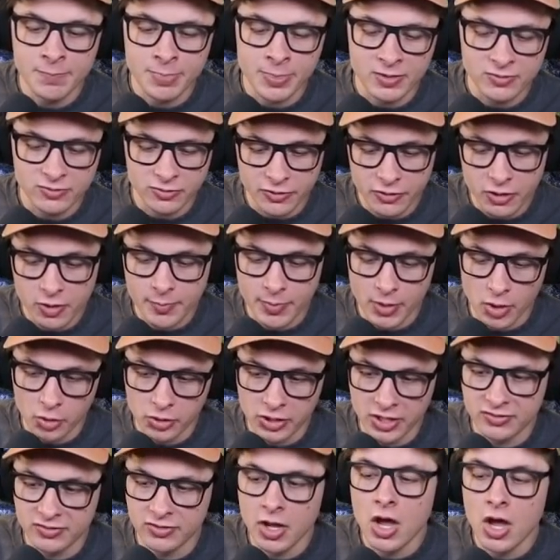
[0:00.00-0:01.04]
So their
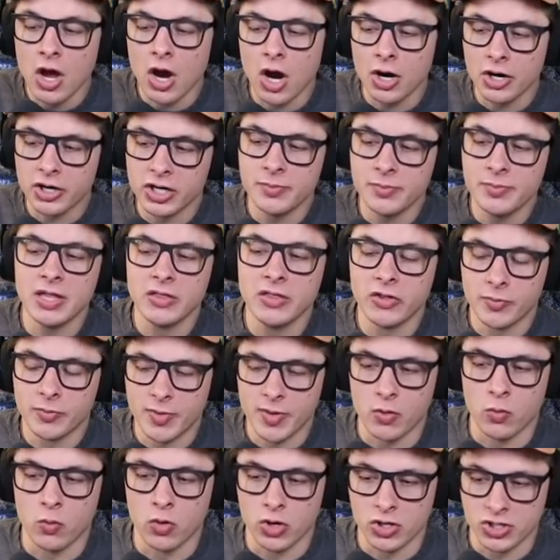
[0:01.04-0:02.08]
abilities are going to be a little
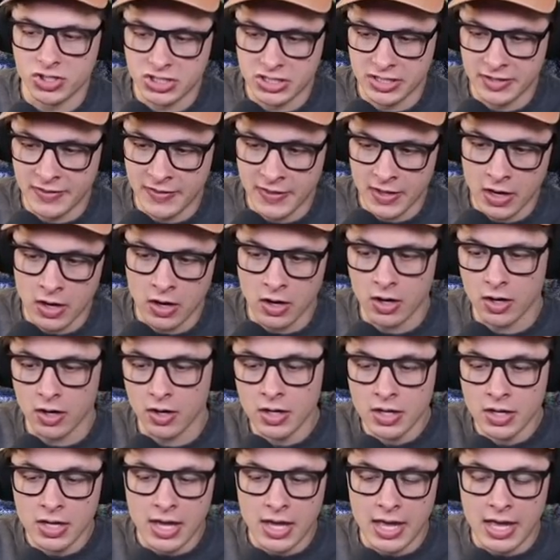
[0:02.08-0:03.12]
bit worse than they are
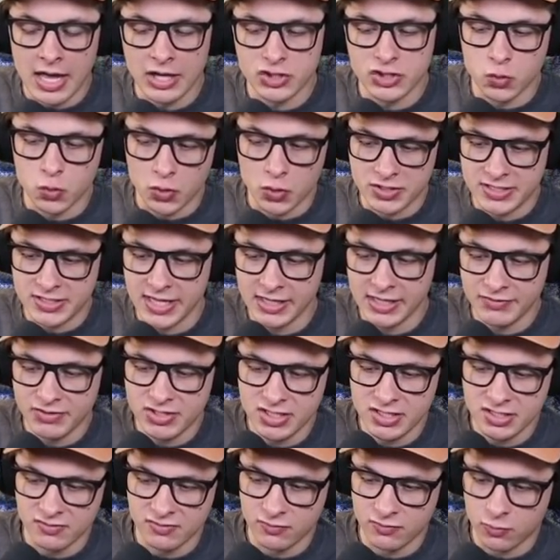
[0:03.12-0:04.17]
towards the end of a
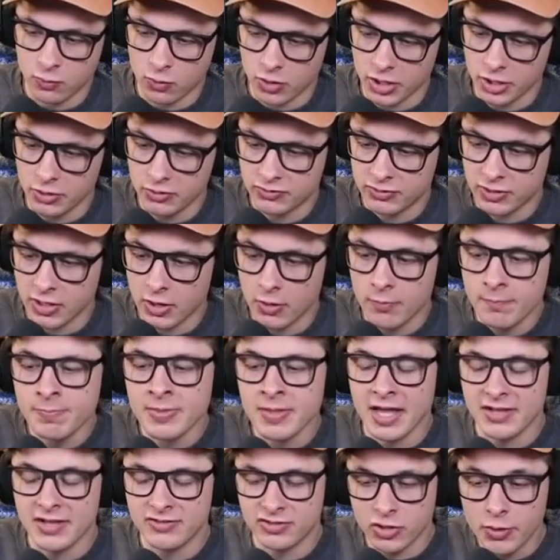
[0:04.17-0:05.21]
season for you. So
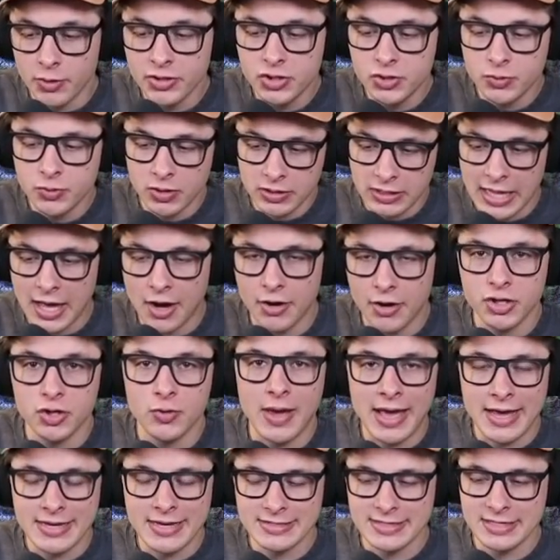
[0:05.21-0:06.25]
it's going to allow you,
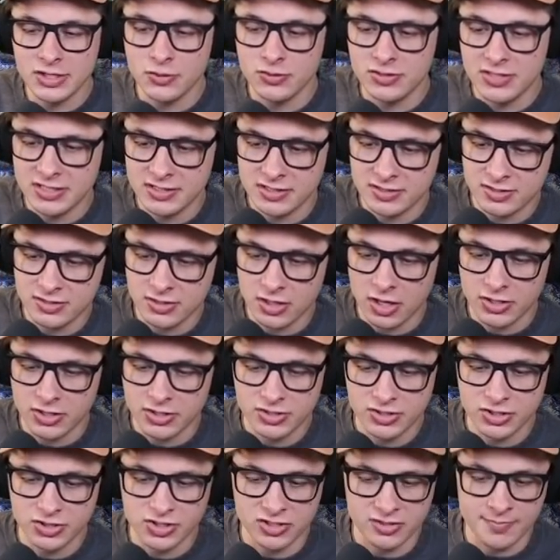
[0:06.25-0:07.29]
as a new season starts,
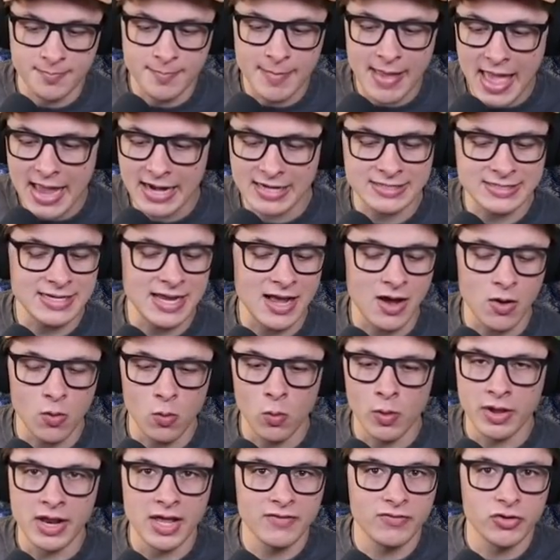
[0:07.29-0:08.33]
to just max out
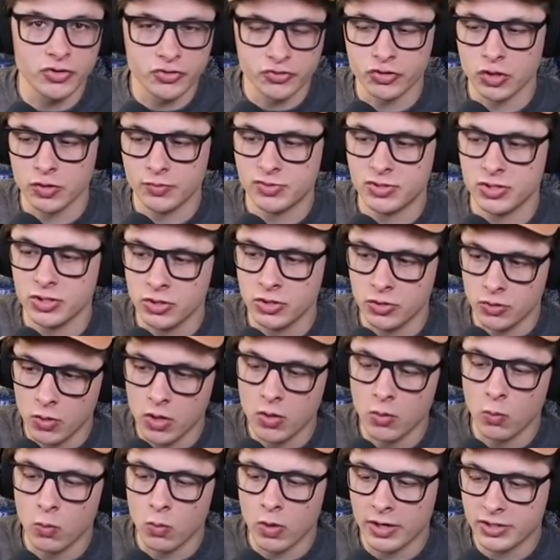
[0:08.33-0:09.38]
whatever troops you
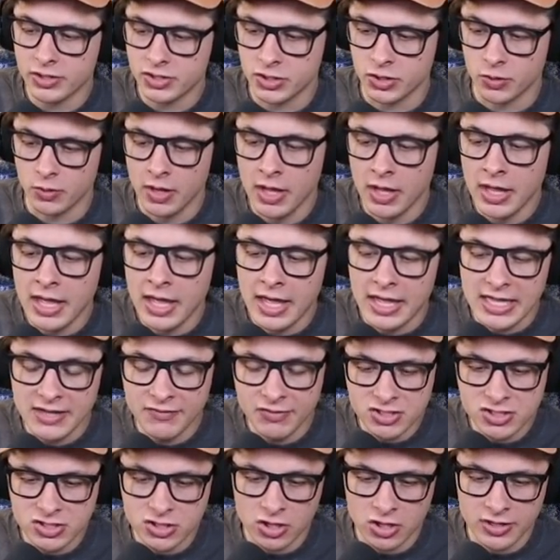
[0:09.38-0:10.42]
want to.
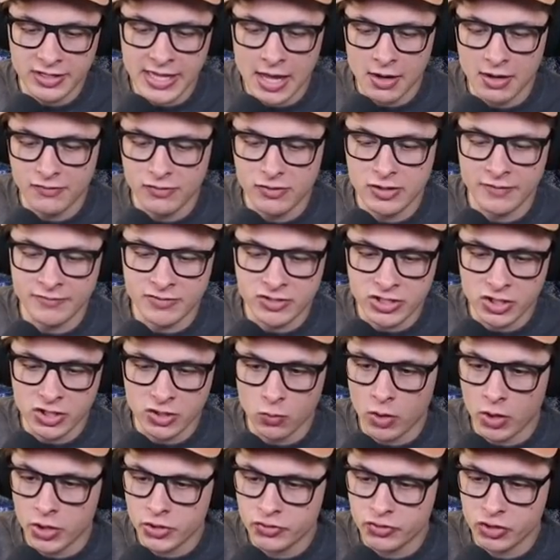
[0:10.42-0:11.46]
Even starting out, if you have tier
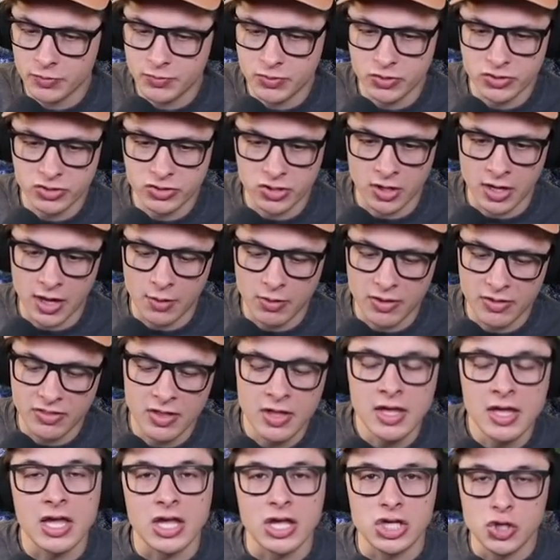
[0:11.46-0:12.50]
1 troops you start out with,
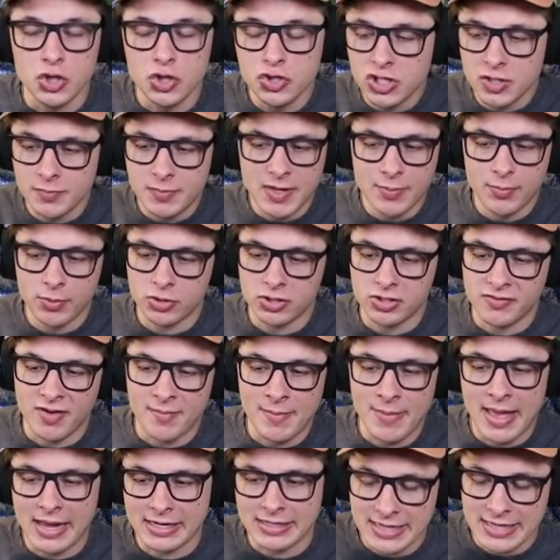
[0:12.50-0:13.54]
usually people don't even
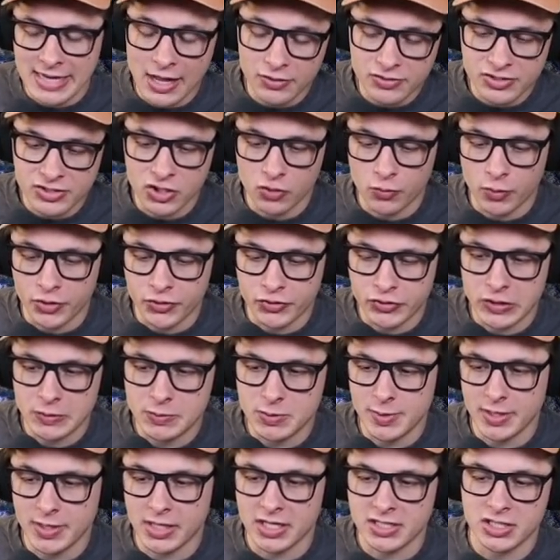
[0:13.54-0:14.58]
max out tier 1 troops
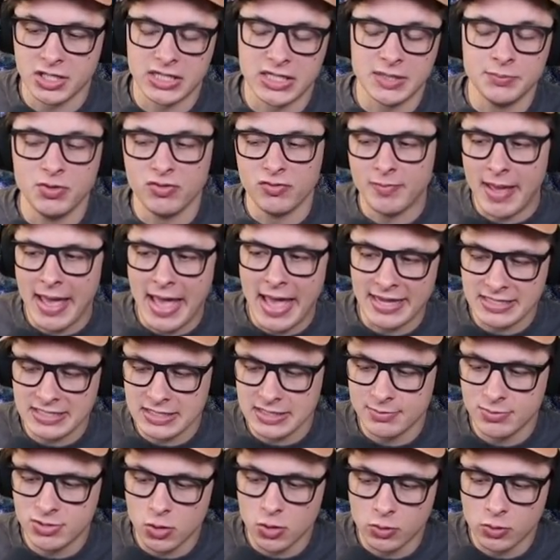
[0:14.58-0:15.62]
because they're going to move past
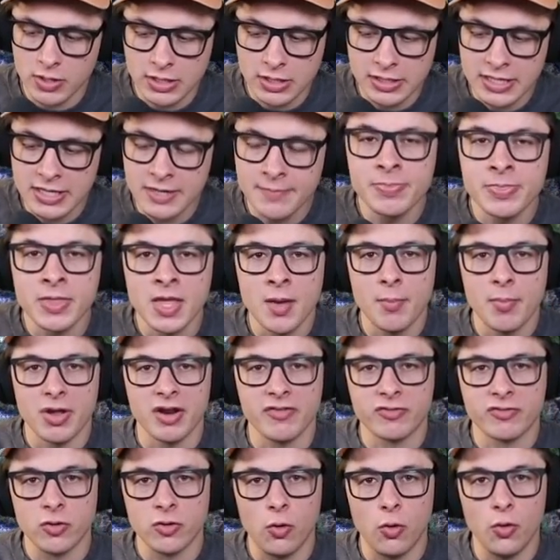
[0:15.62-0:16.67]
them so quickly. But
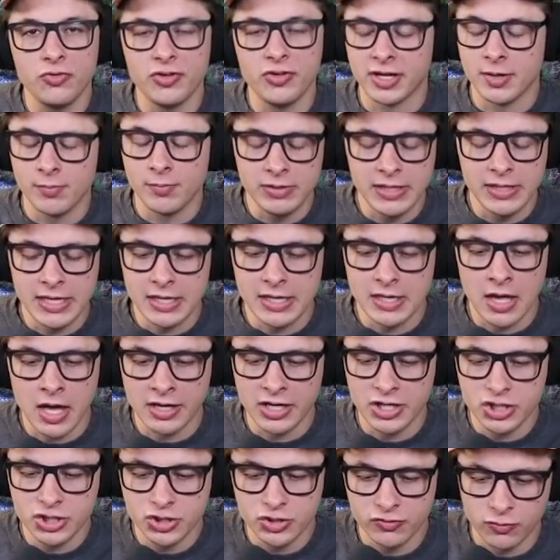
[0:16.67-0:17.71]
if gold's a complete
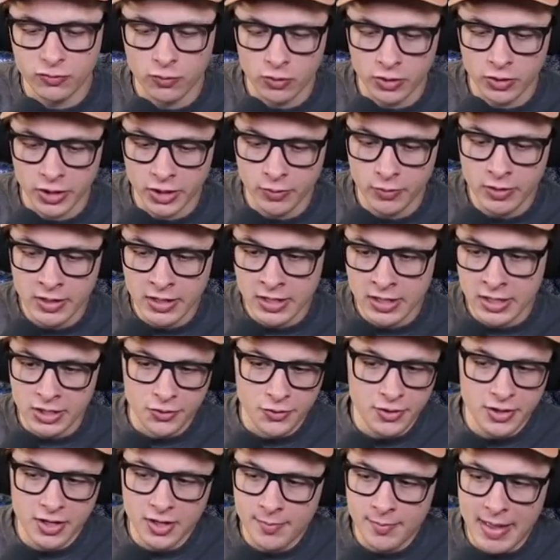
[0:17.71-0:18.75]
non-issue for you,
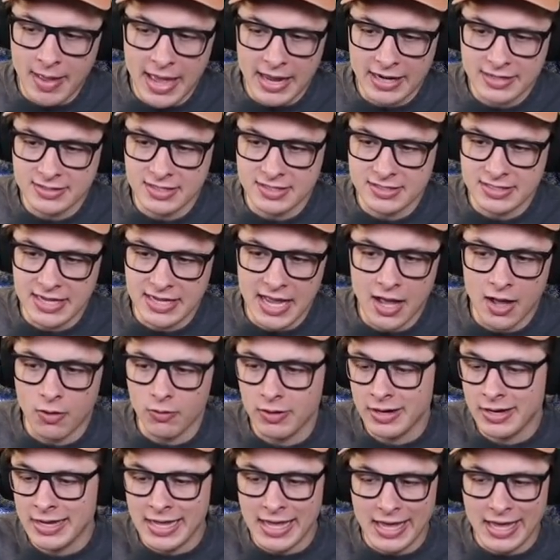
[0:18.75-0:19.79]
you can max this out.
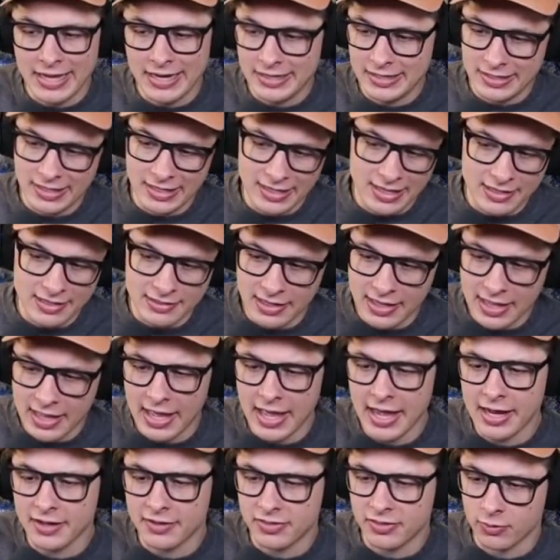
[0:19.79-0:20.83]
And
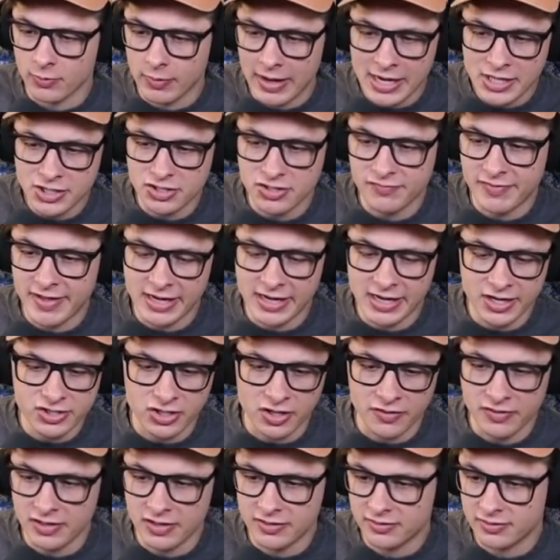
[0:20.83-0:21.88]
heck, the range advantage
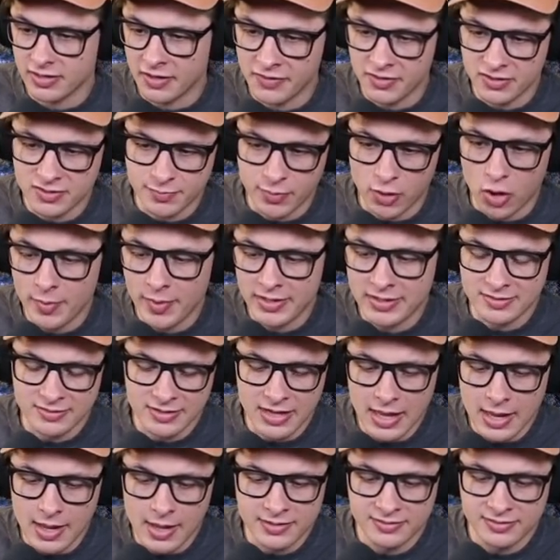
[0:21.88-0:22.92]
on this bowman's
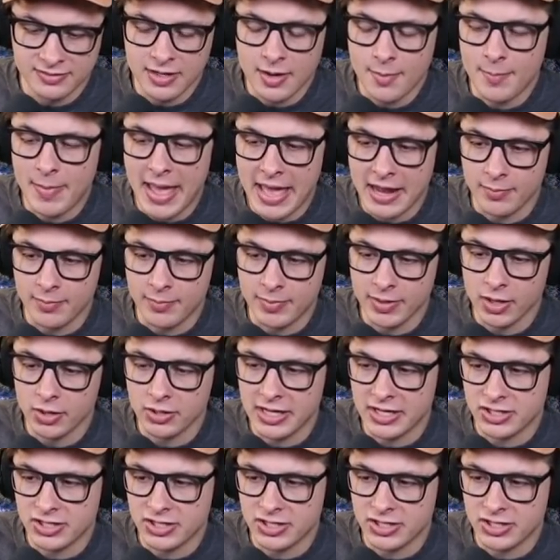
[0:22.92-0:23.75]
not a bad ability.